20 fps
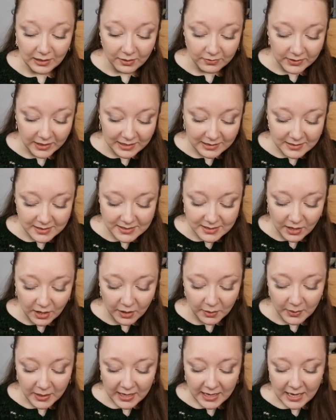love it.
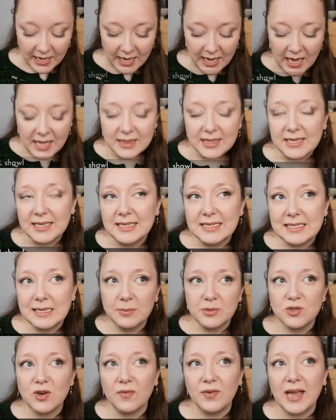So the
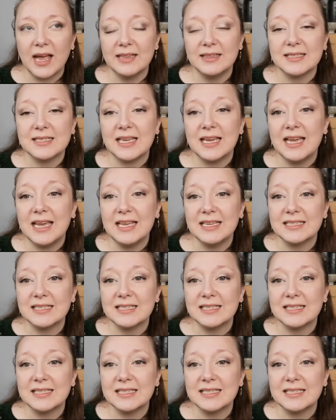Slip Extravaganza